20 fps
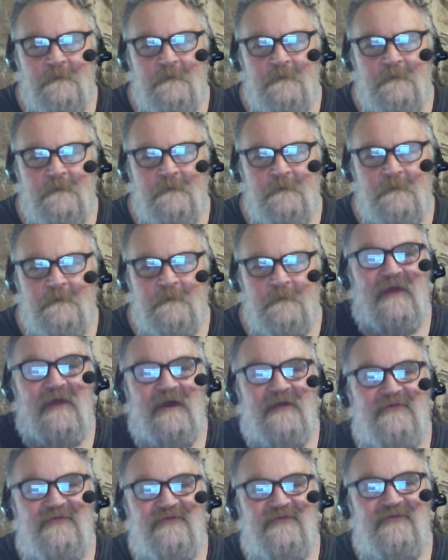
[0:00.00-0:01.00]
Hi there,
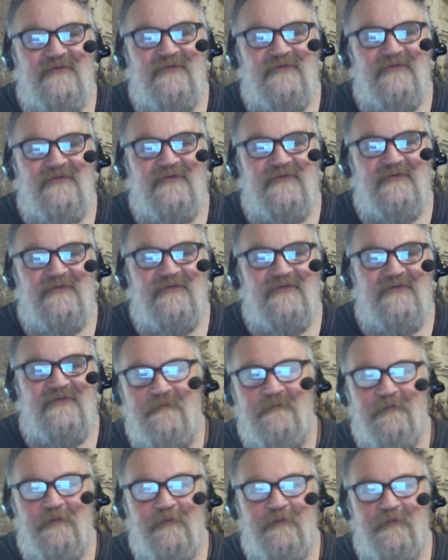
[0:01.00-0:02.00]
students.
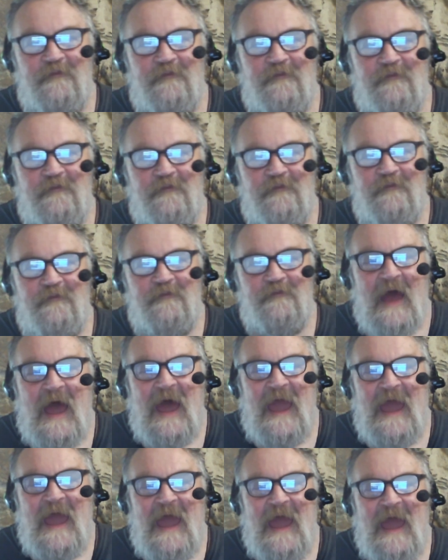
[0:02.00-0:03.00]

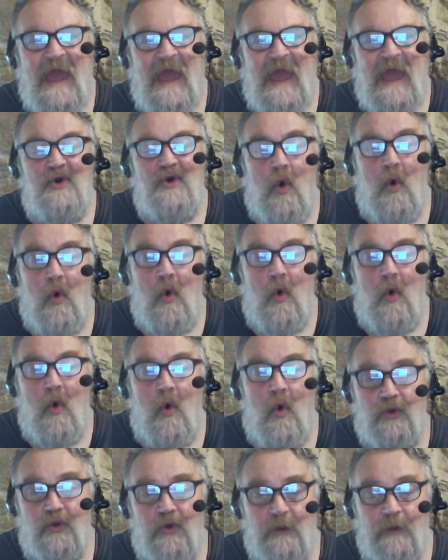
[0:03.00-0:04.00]
A
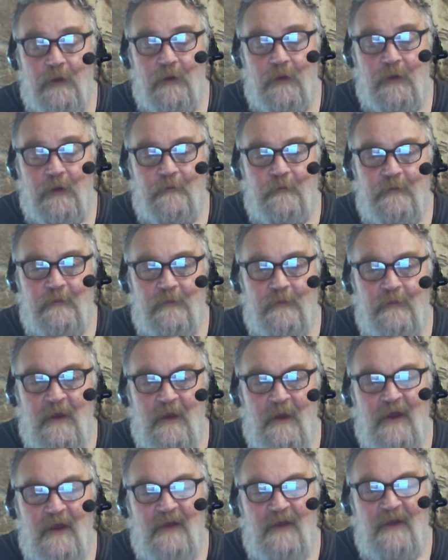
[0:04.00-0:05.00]
cordon.
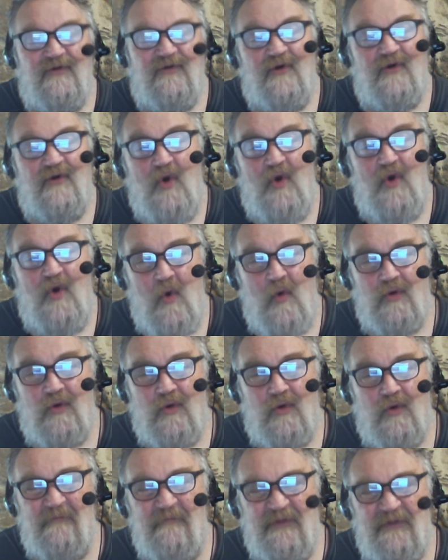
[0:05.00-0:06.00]
To
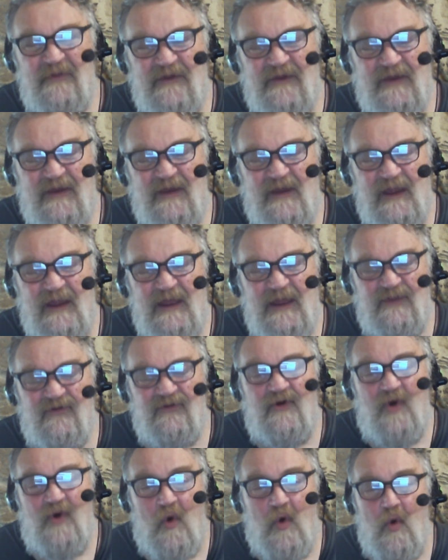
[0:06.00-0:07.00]
cordon, particularly to
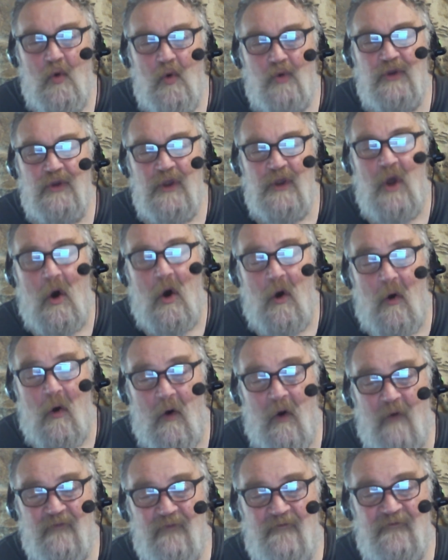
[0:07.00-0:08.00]
cordon
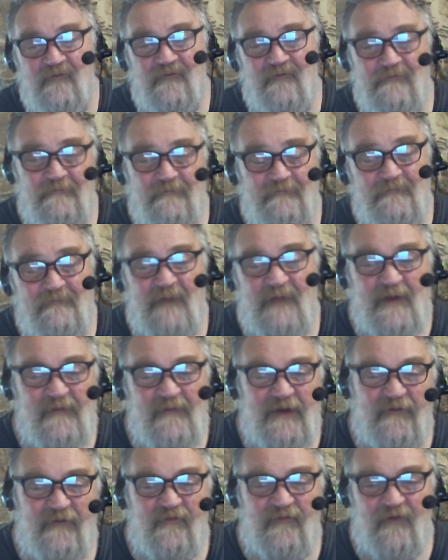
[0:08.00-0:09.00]
off,
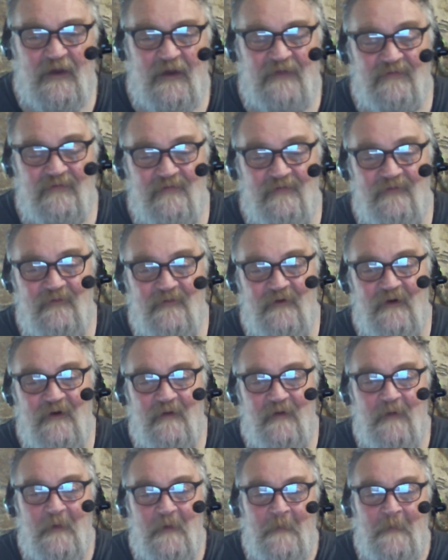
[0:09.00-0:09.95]
maybe a phrasal verb.